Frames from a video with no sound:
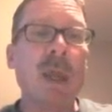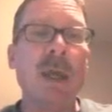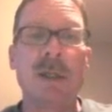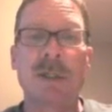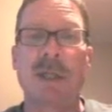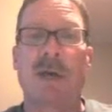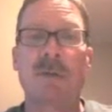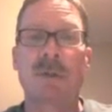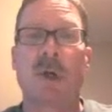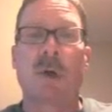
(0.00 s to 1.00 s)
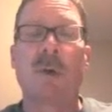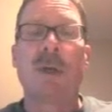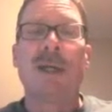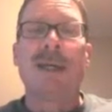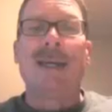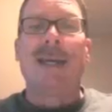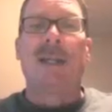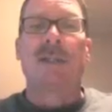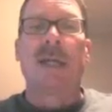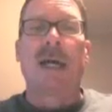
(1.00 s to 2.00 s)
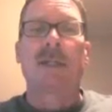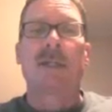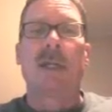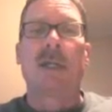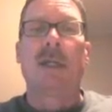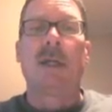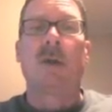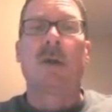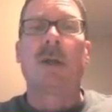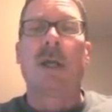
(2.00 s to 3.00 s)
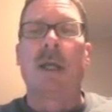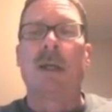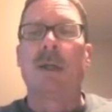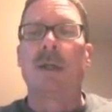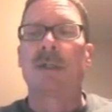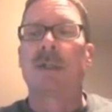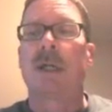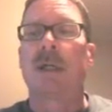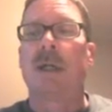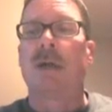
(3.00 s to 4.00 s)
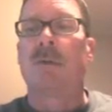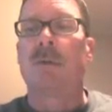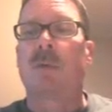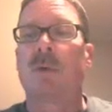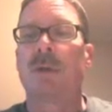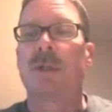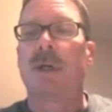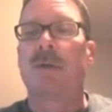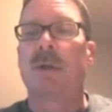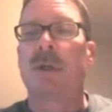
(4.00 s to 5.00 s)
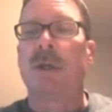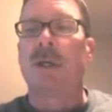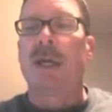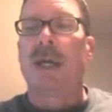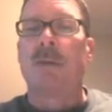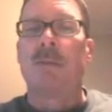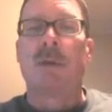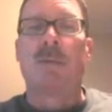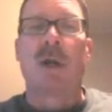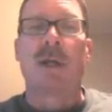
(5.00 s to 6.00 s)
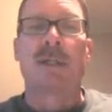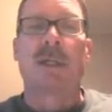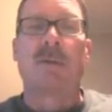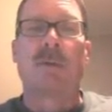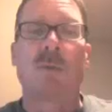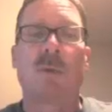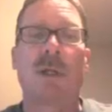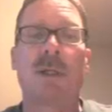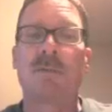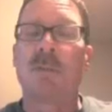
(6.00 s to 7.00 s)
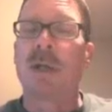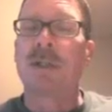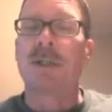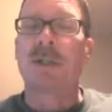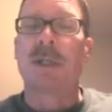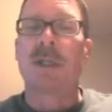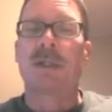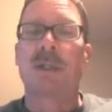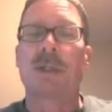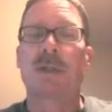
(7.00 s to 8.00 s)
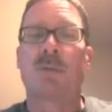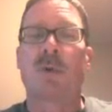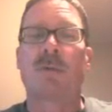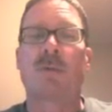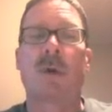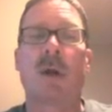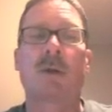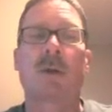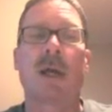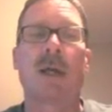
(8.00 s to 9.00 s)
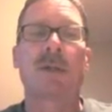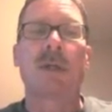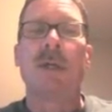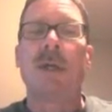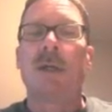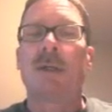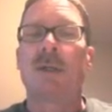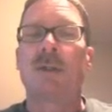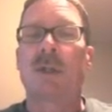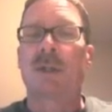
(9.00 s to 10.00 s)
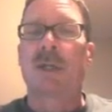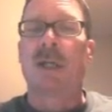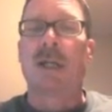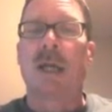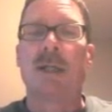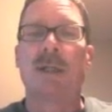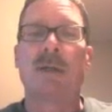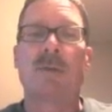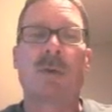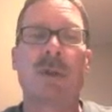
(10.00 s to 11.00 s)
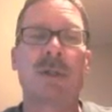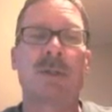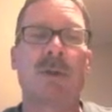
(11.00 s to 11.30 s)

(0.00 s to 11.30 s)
and stuff. So it's not sitting here and studying every portion of it and memorizing every one as much as it is at this point for our class to just get an idea of where these